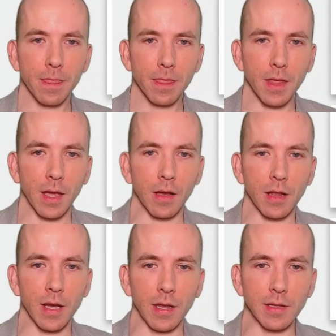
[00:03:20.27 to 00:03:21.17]
There, I'll
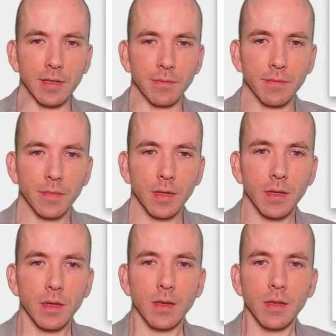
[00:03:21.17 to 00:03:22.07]
highlight it.
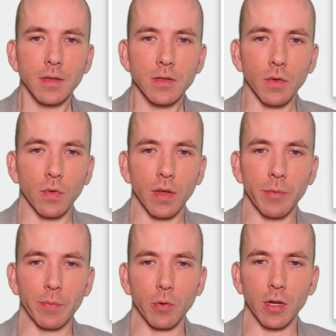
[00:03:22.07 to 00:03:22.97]
So let
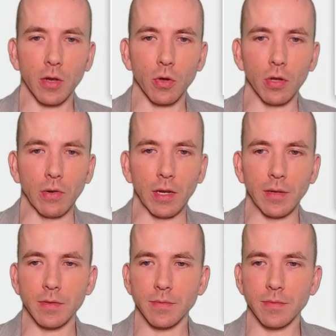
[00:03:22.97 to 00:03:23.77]
me put a color on it,